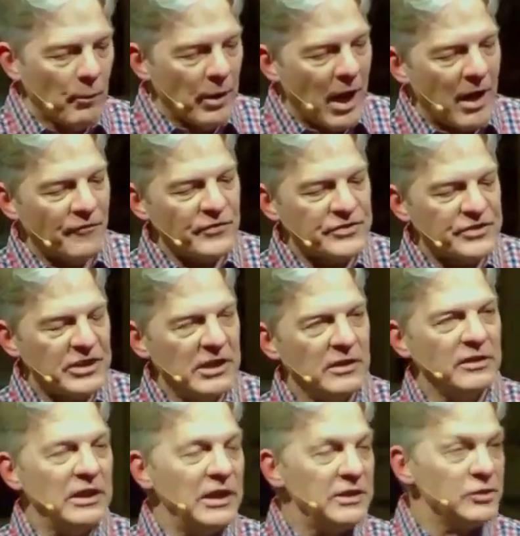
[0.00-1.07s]
And what we often
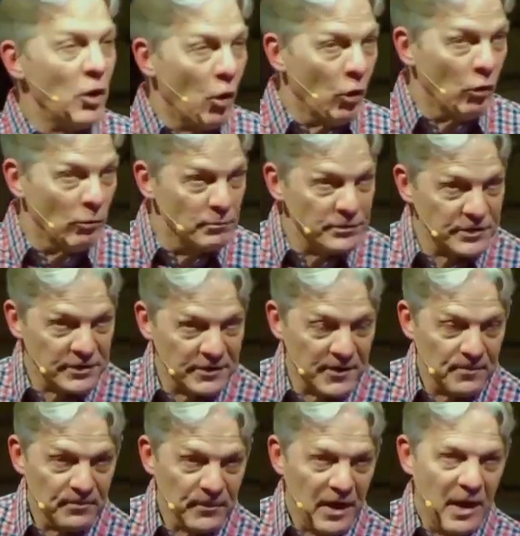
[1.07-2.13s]
see in these
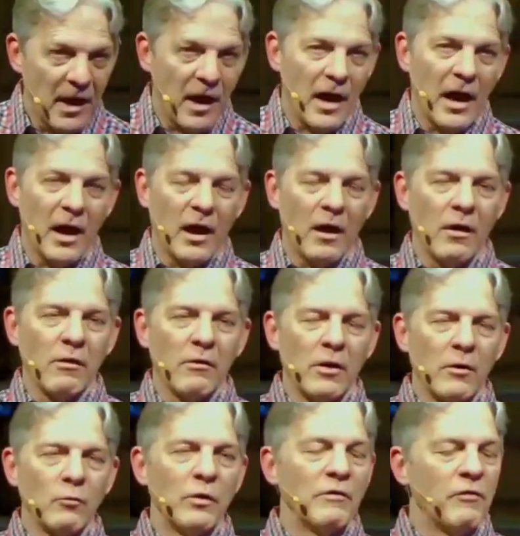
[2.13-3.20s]
homes
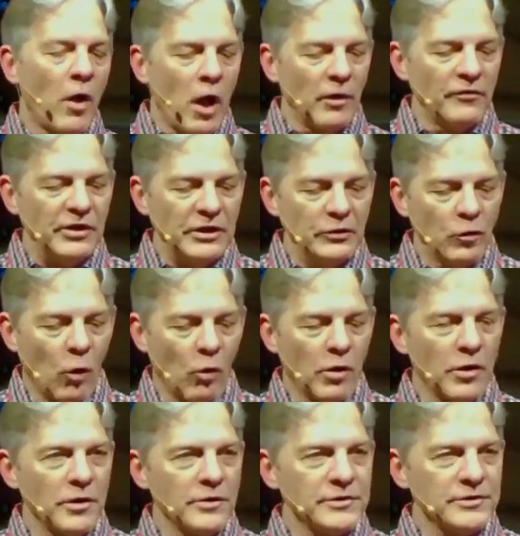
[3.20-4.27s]
are
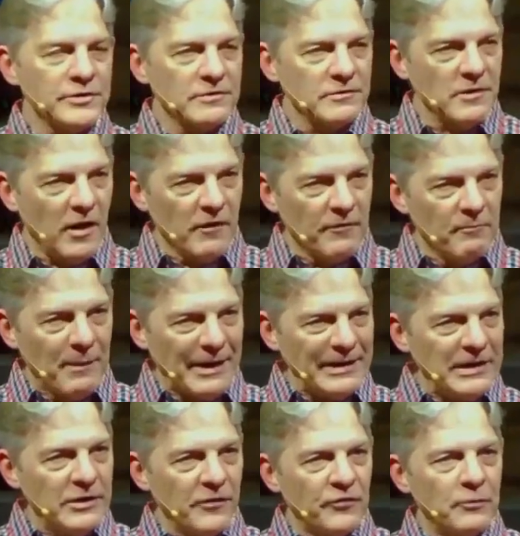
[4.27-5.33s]
revolving doors
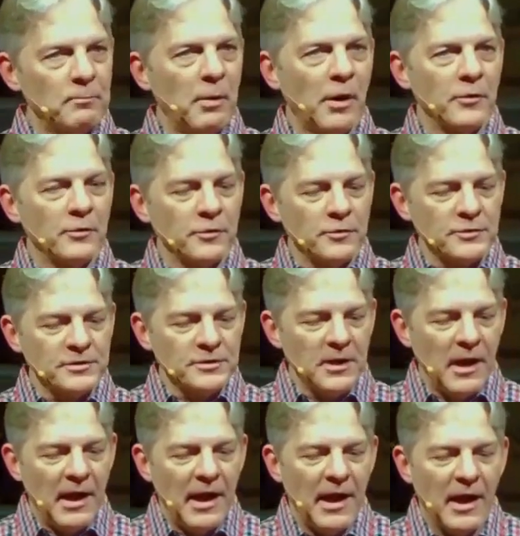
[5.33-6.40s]
of many different
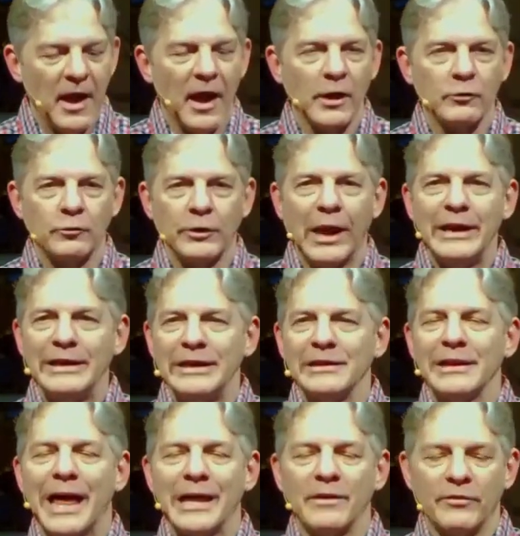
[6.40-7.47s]
partners, uh,
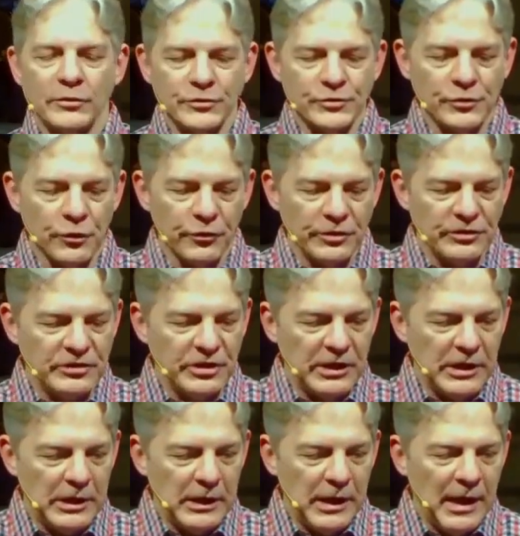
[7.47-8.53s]
creating a lot of
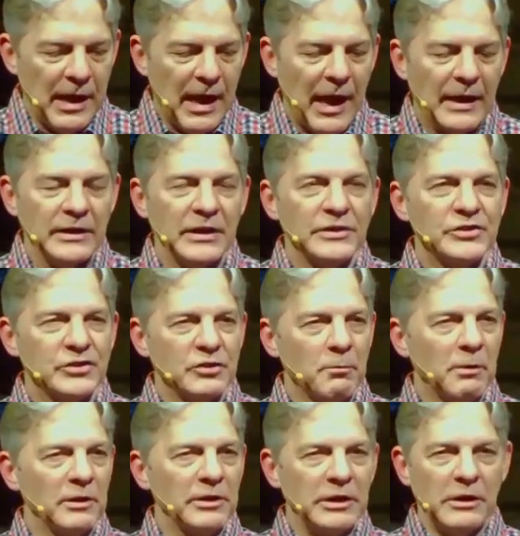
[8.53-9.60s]
uncertainty and
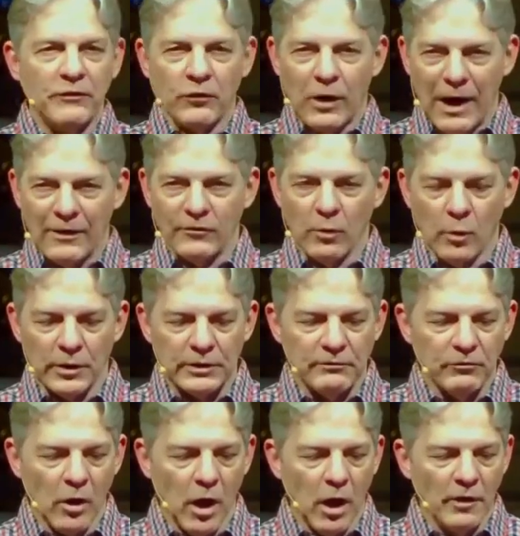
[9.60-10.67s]
instability for
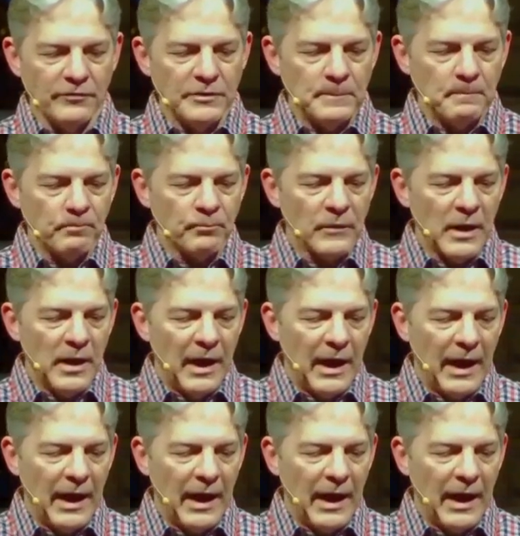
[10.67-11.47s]
everyone involved.